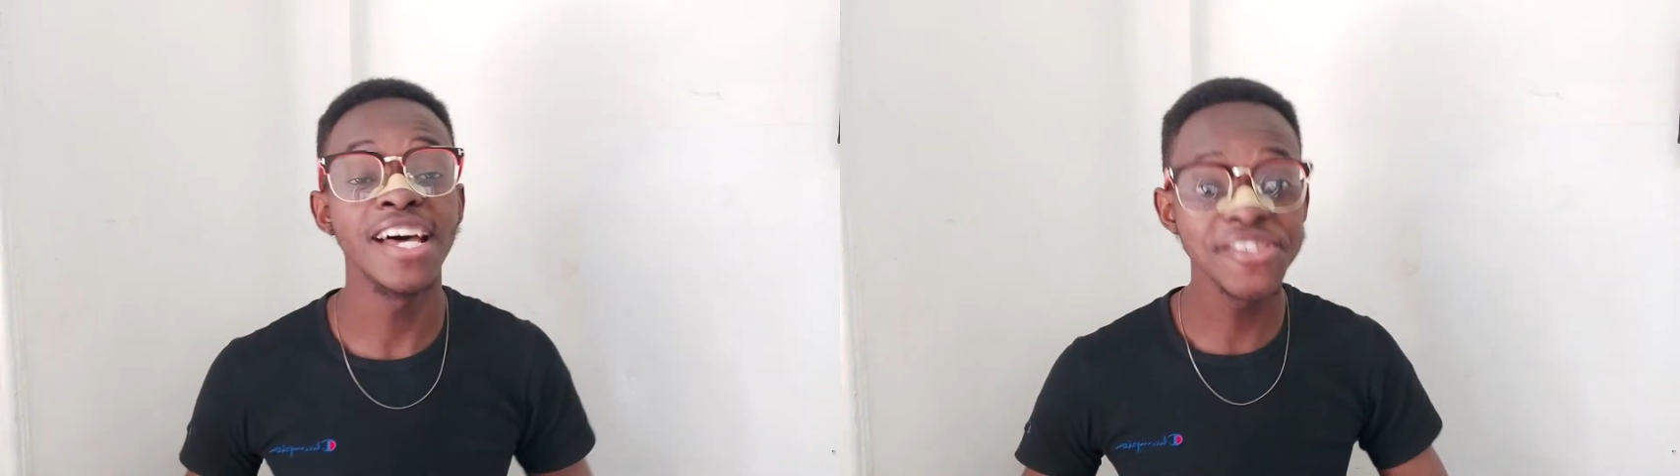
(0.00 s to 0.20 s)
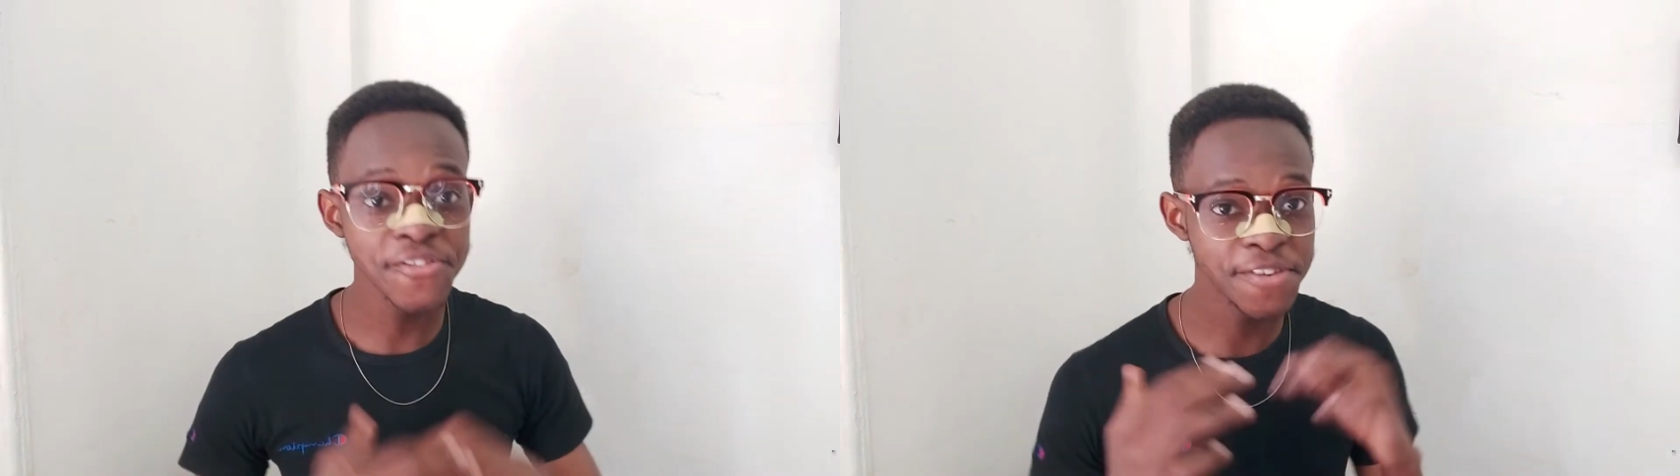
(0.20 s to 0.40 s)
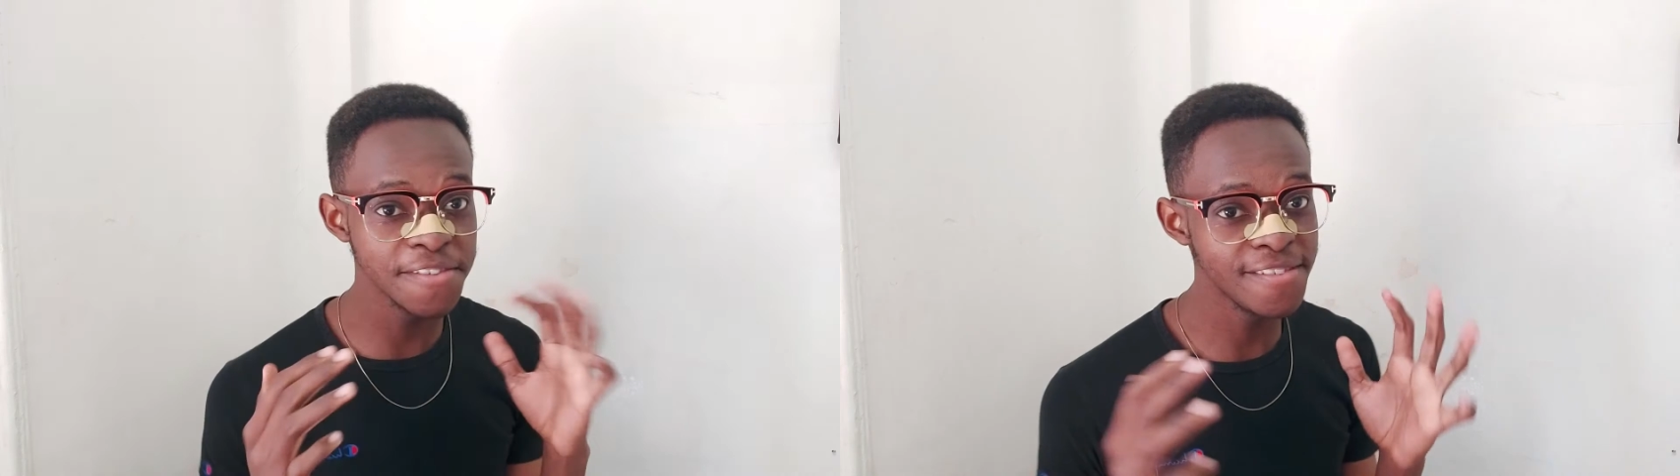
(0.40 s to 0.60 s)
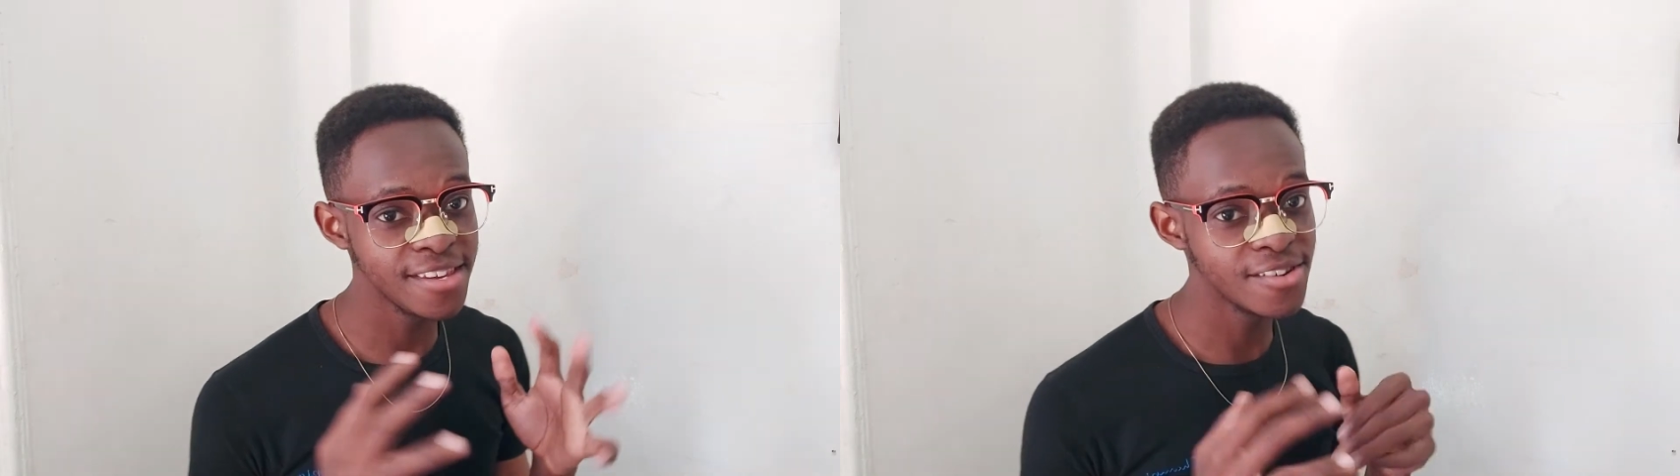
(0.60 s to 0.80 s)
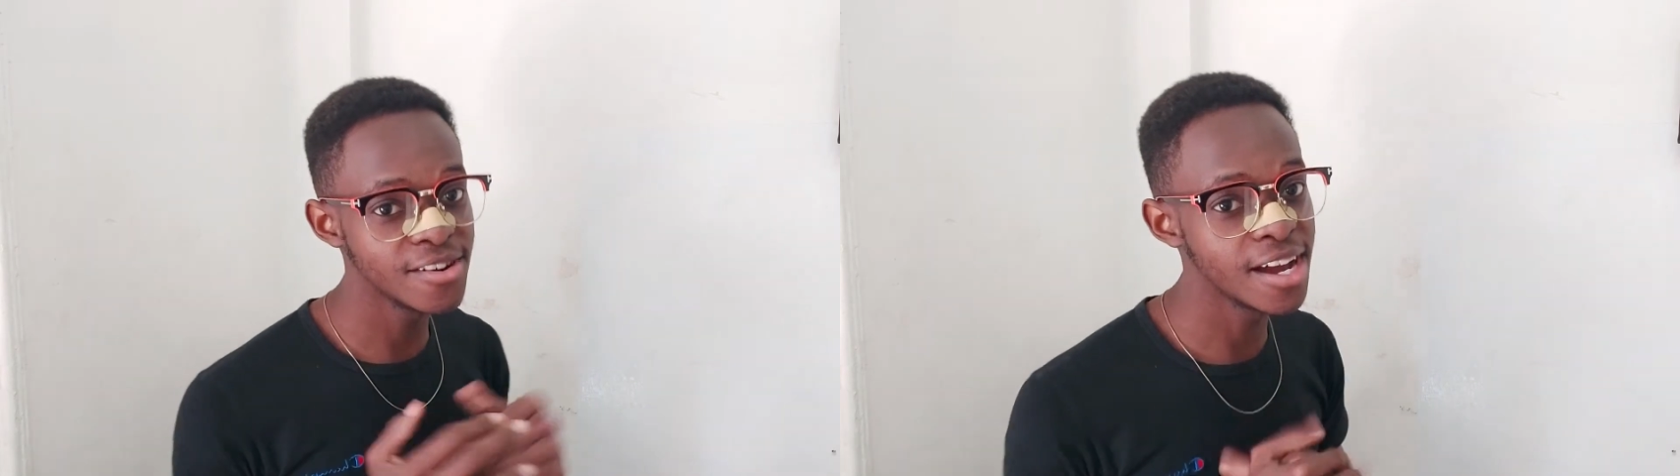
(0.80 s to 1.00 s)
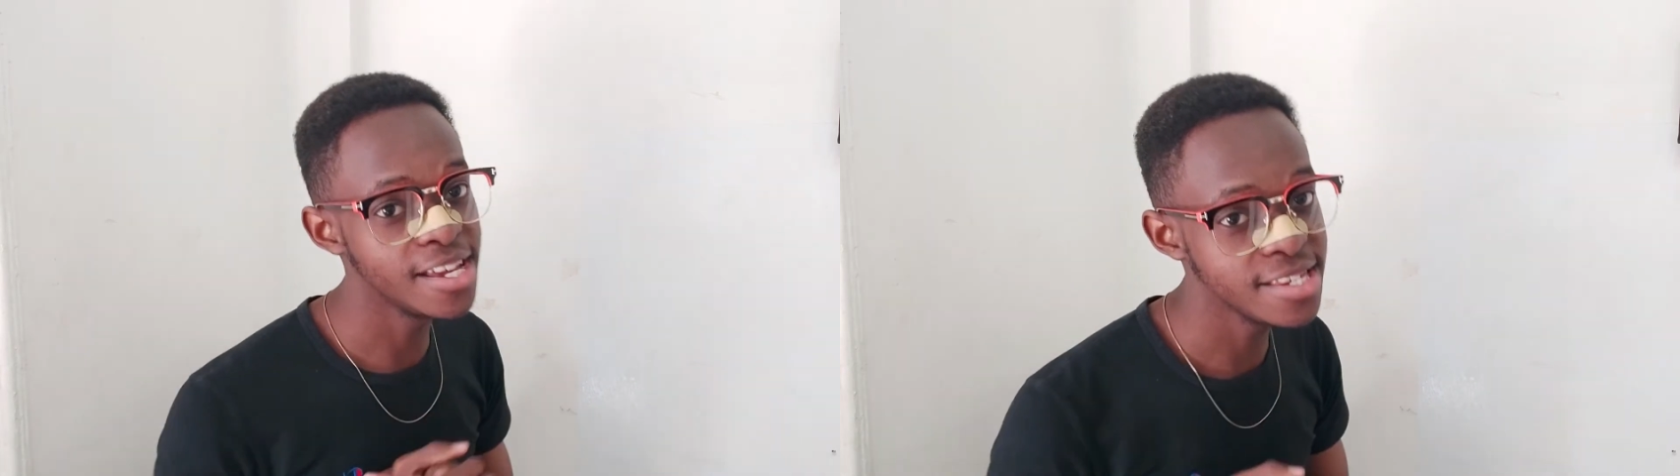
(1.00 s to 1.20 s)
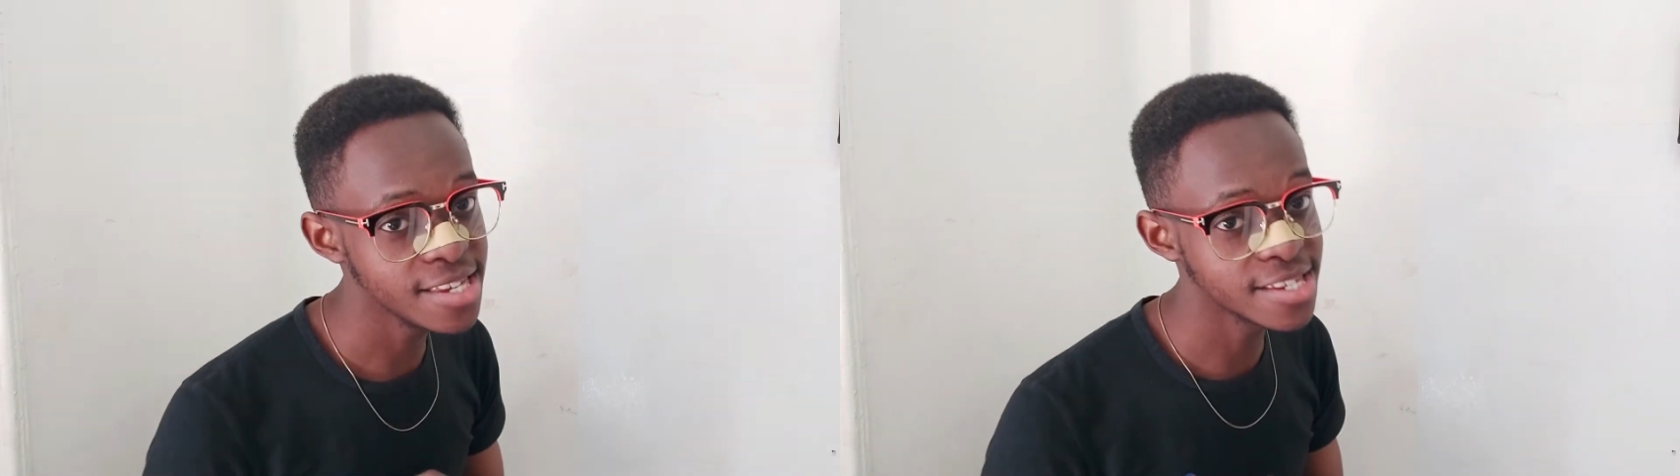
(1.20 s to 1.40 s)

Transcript: That's all for the video, guys.